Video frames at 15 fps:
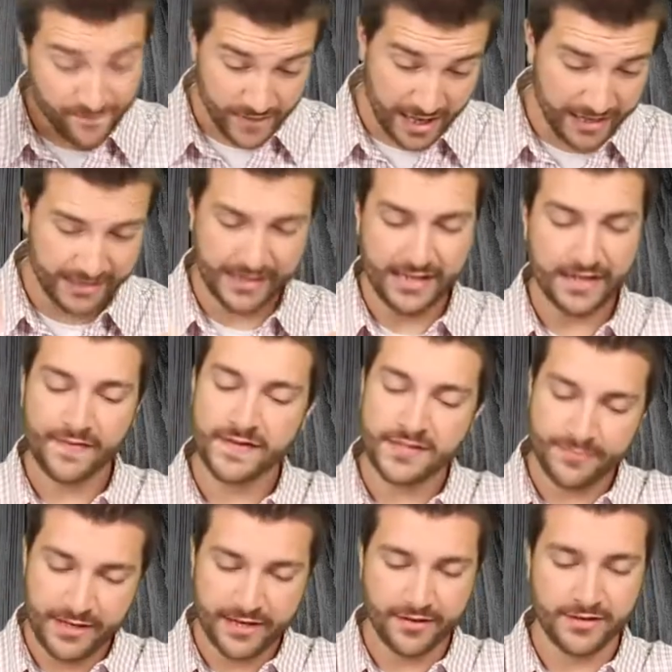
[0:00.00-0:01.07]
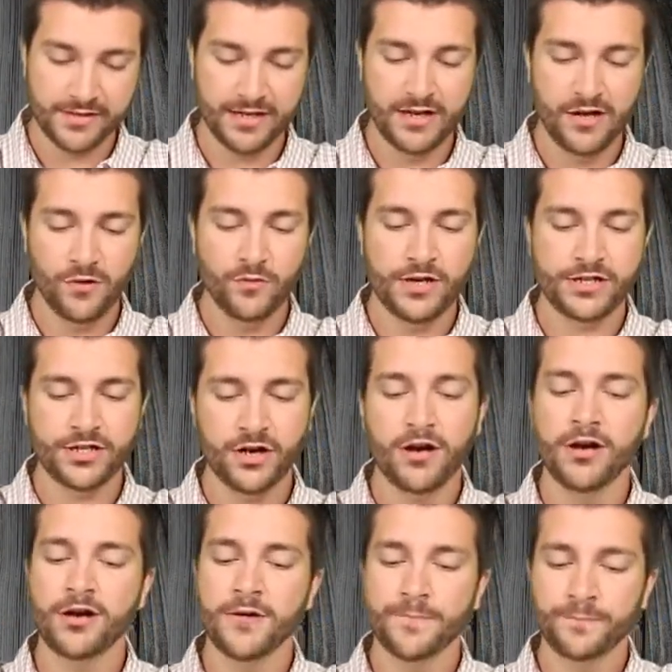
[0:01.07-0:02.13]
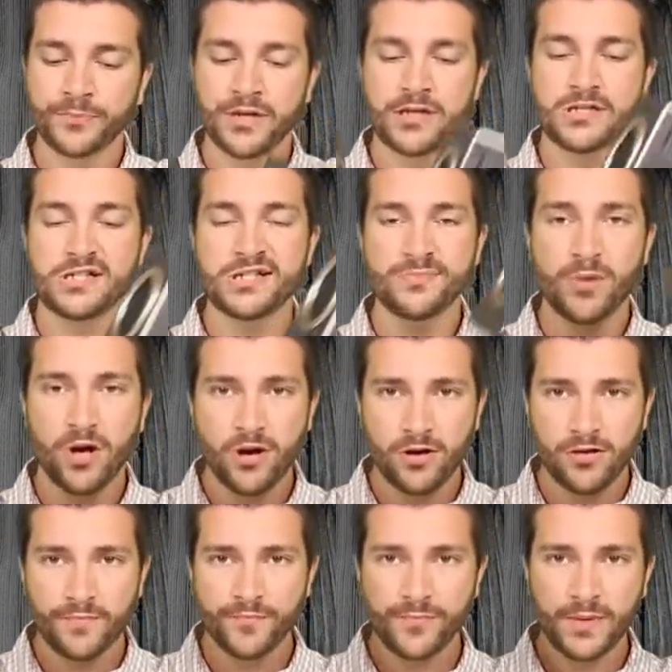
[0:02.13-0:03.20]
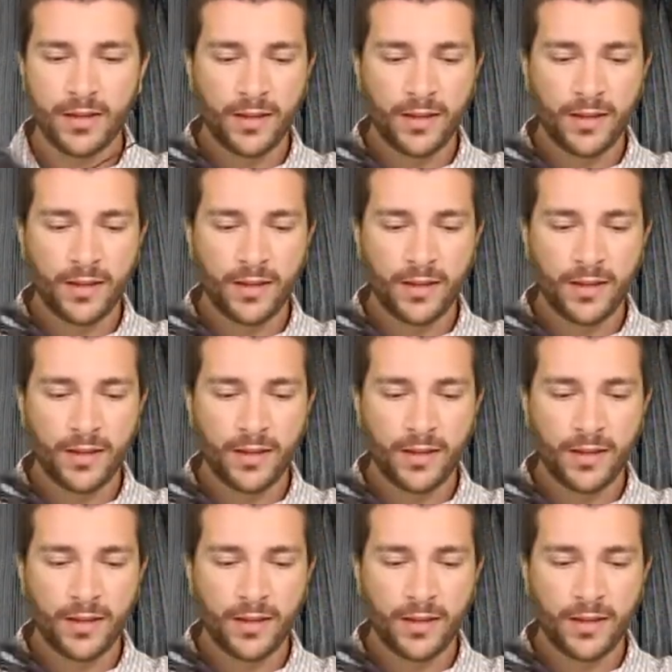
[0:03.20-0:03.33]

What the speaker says: Finally, the speakers, which are small,